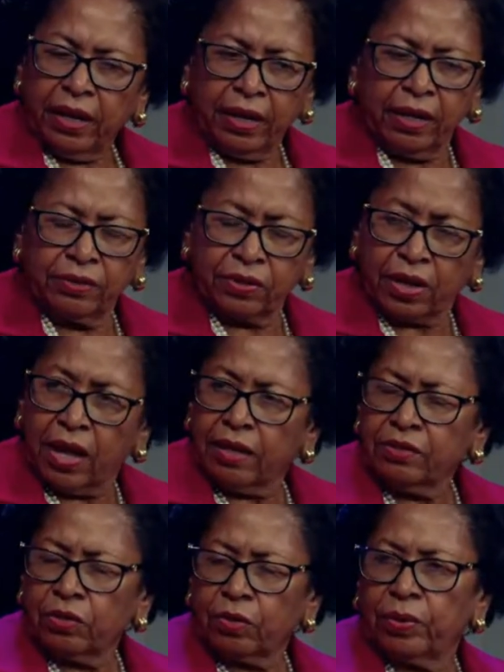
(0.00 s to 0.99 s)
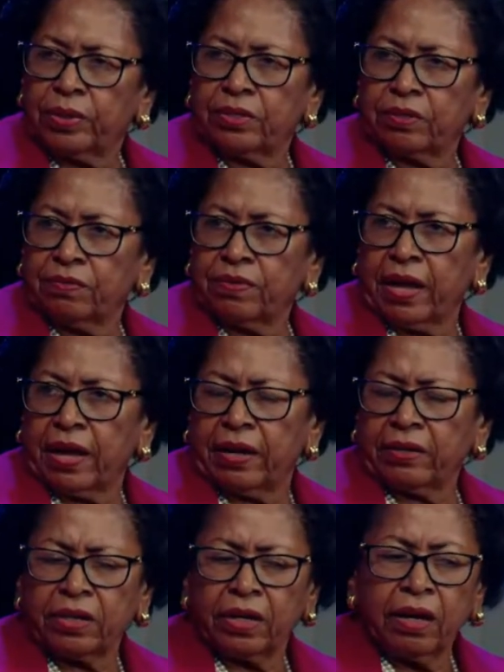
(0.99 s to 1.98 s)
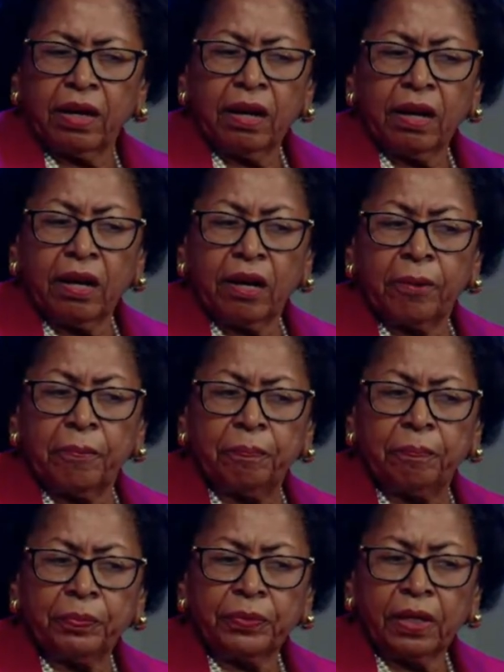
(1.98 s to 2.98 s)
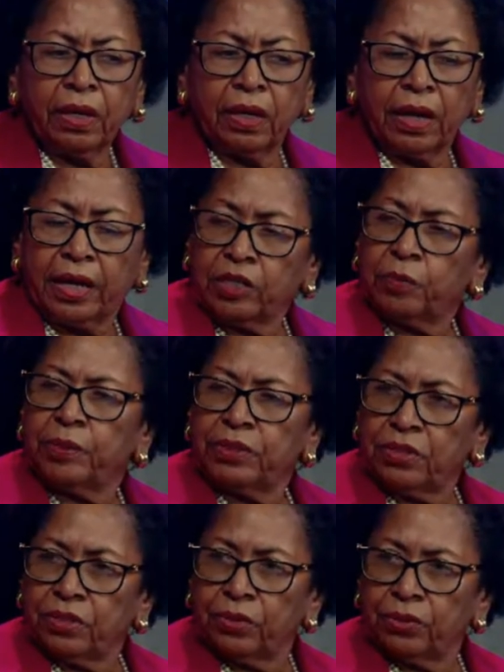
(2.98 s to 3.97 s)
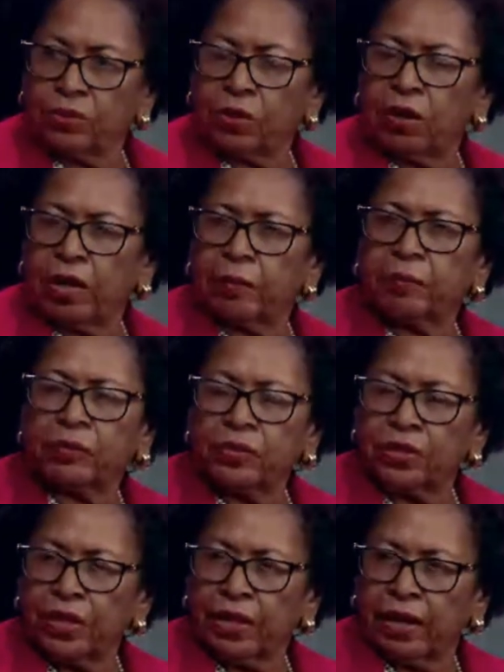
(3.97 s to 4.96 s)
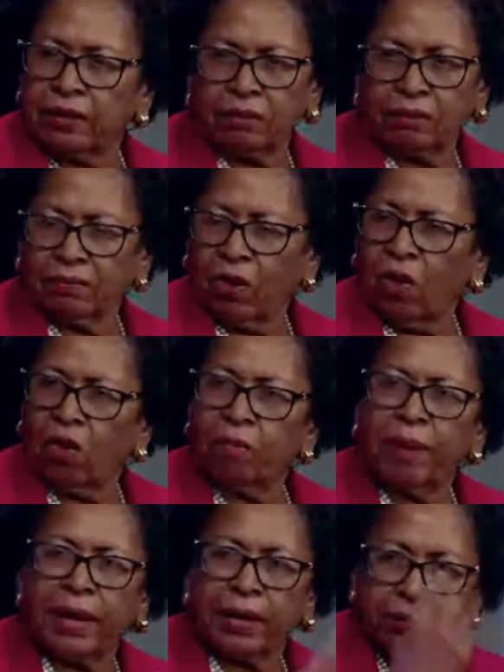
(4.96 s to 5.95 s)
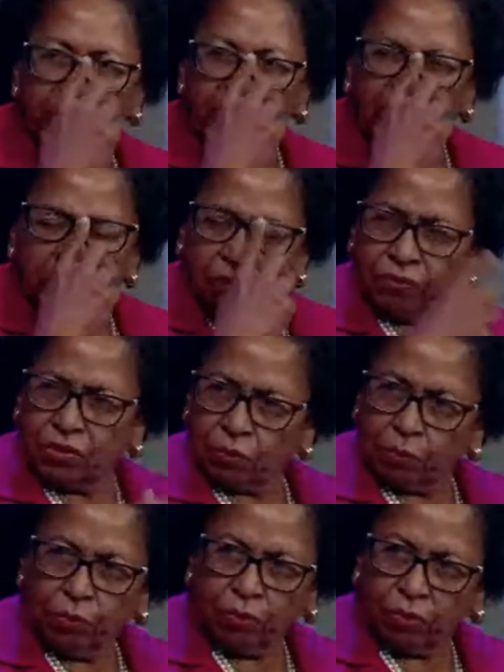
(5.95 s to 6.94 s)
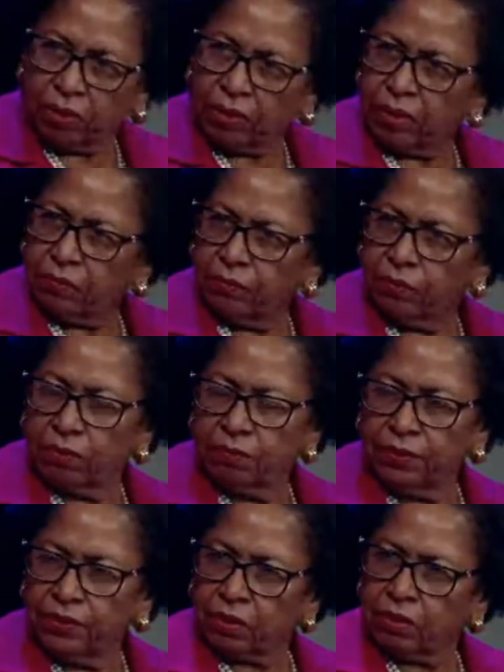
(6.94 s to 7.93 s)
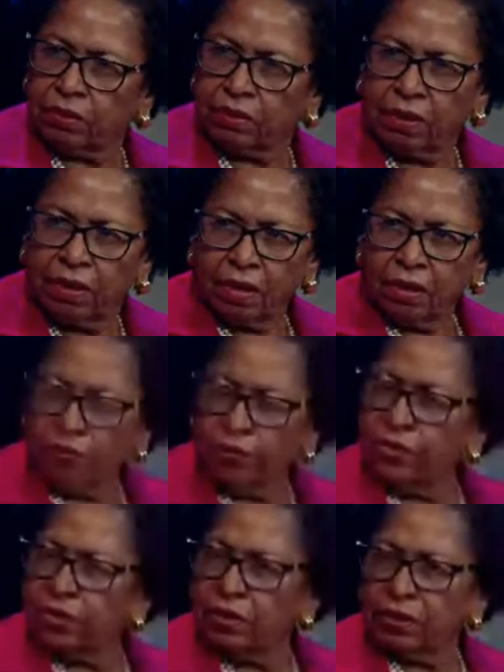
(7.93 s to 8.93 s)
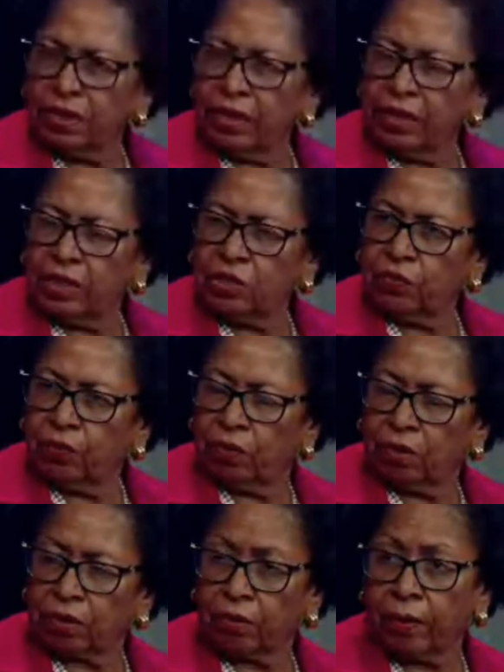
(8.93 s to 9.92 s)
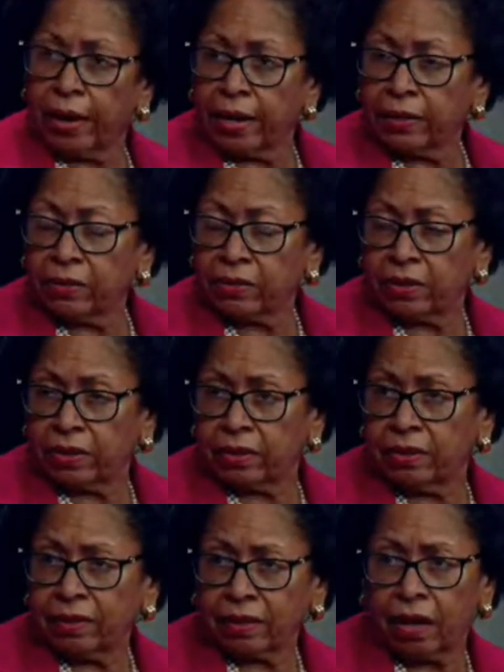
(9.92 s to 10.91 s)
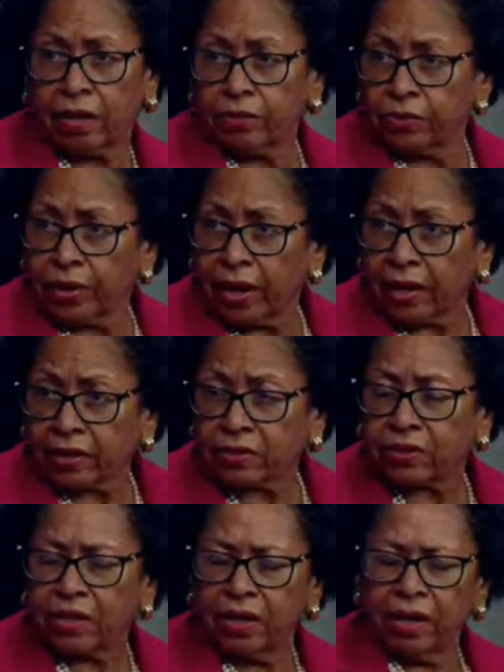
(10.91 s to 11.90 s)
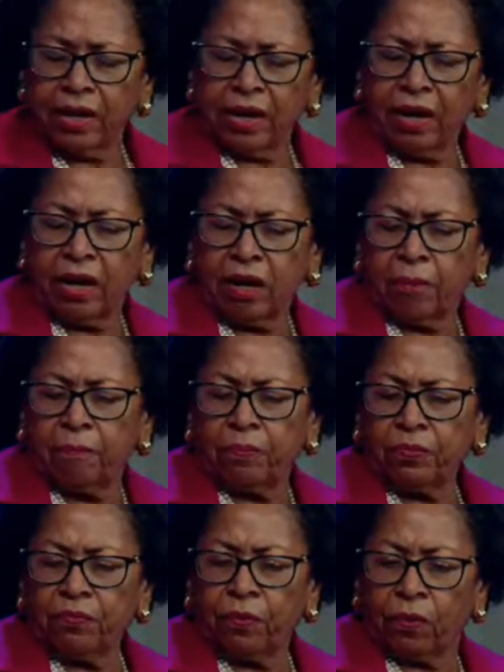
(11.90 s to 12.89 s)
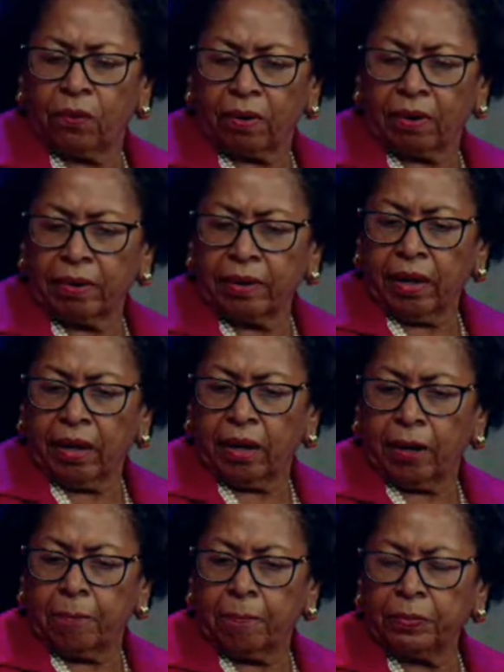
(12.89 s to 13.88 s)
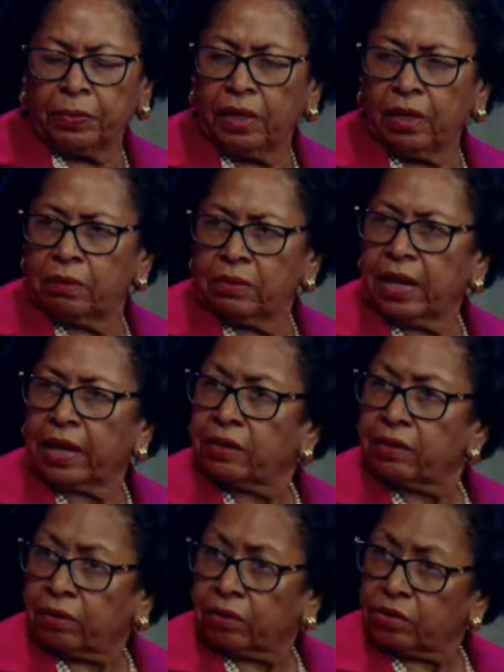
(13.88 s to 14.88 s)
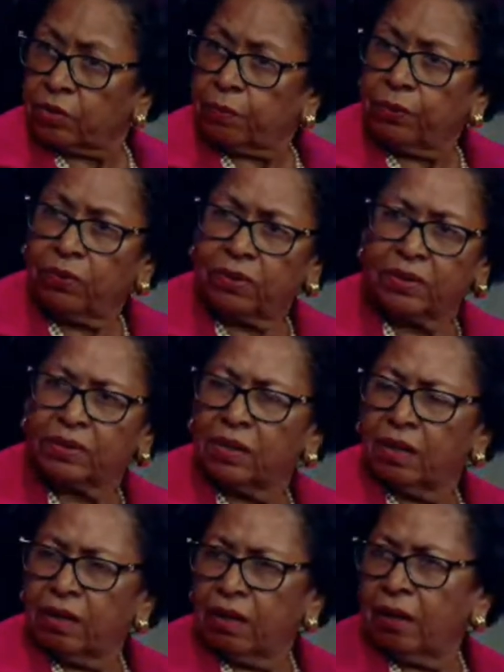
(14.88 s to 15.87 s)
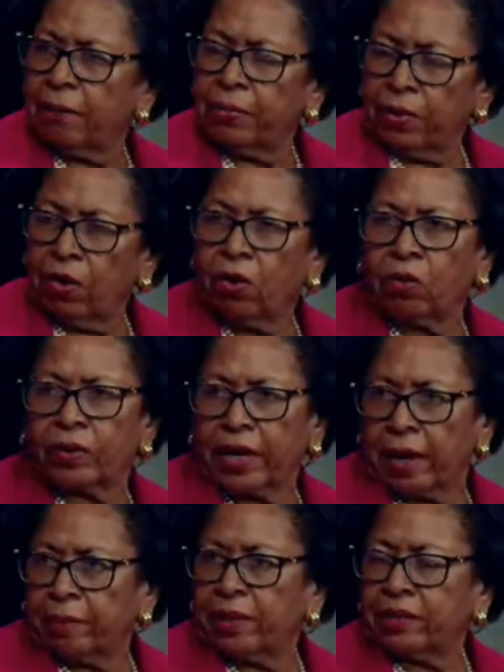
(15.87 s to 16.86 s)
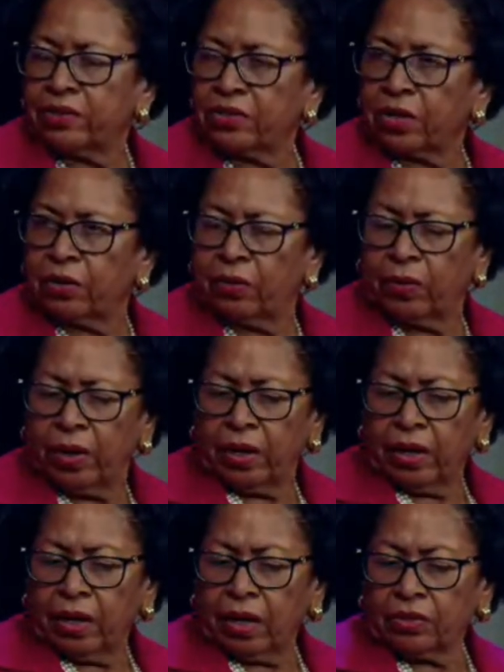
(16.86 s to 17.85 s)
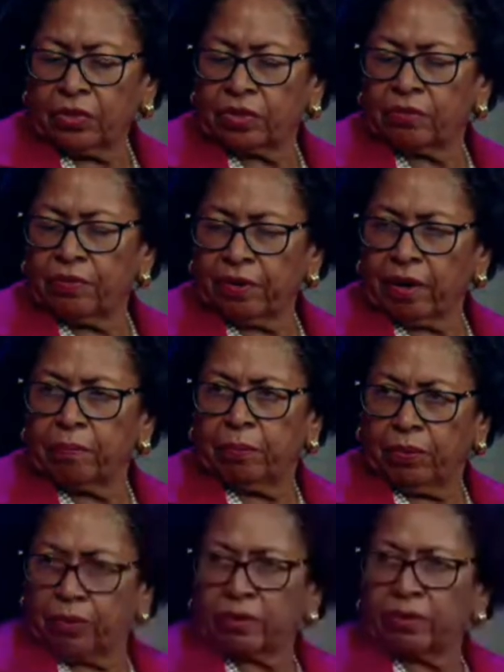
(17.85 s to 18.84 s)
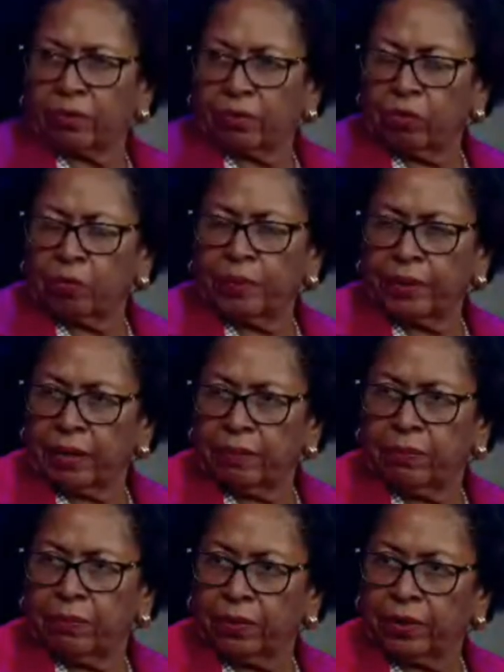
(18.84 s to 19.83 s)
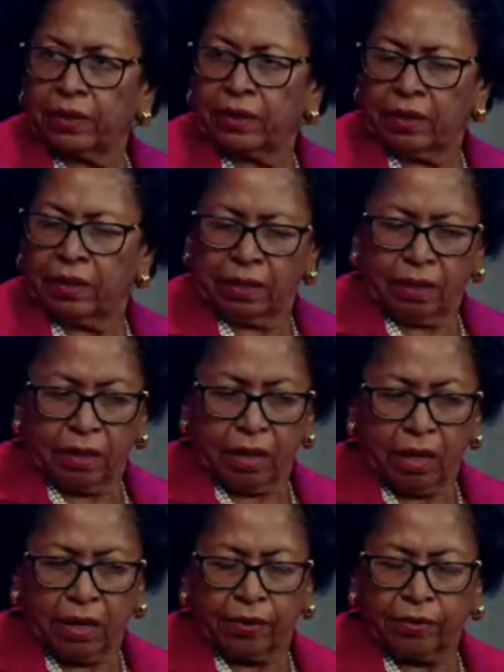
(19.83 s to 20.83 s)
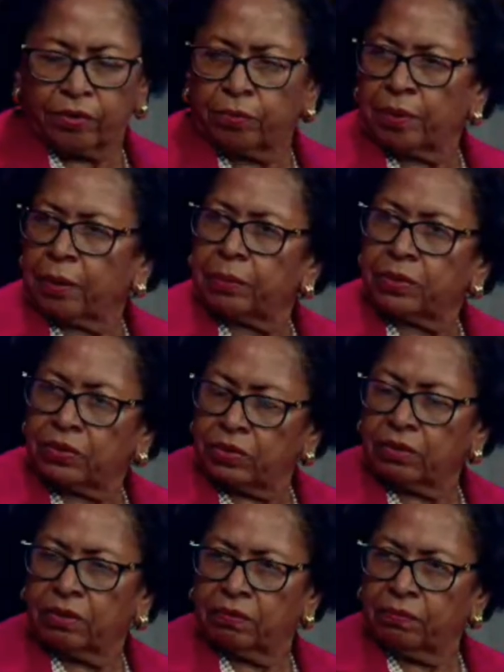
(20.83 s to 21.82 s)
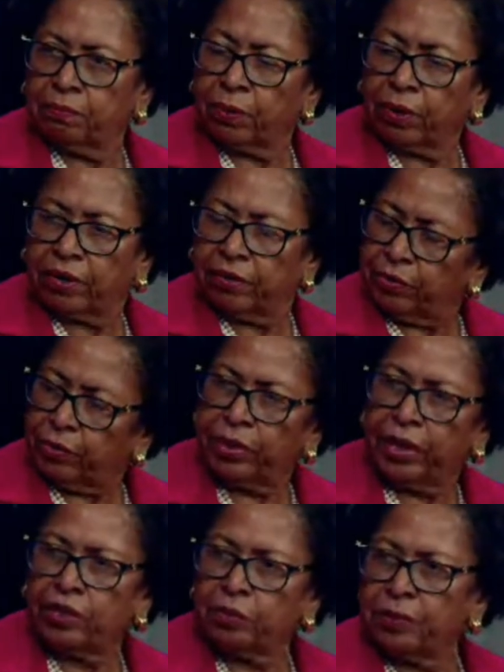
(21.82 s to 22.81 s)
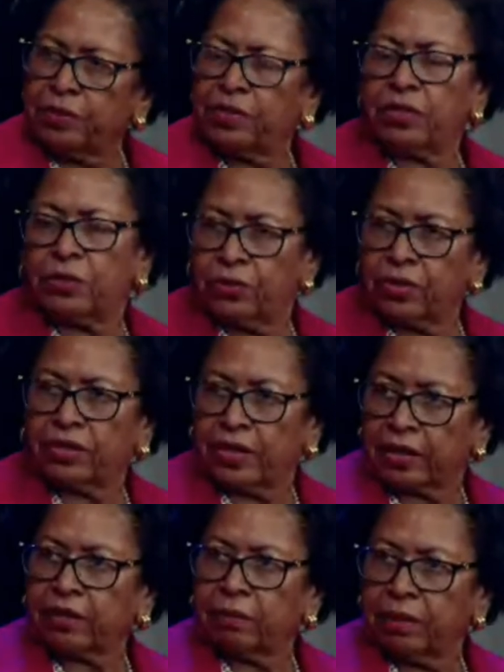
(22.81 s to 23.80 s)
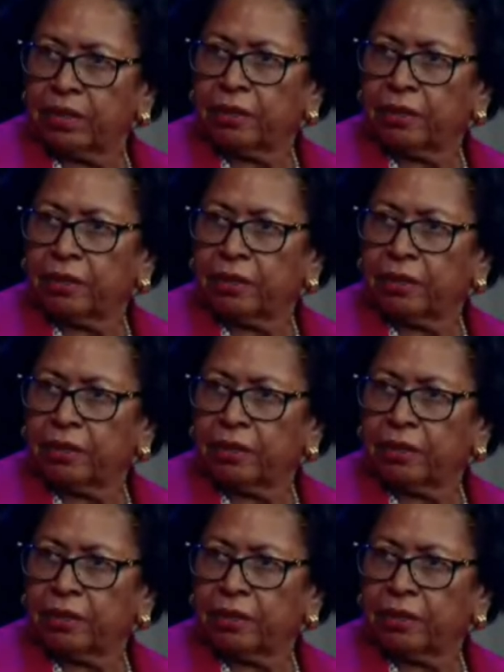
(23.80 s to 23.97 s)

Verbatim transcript: And as a consequence of that, um, uh, HBCUs are able to get all manner of support for mm-hmm. physical, facilities for grants and contracts, um, for um, in technical support of the whole gamut. So, uh, so it's a very important group, and I'm really uh, honored to be able to serve Prairie View and HBCUs on that committee.